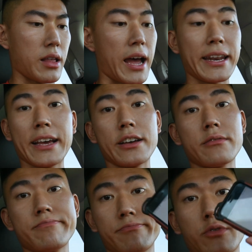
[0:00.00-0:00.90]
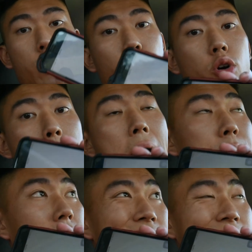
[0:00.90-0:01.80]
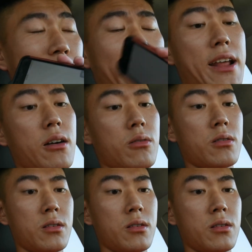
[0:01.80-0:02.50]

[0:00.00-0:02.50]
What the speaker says: I need to Google map this thing right now.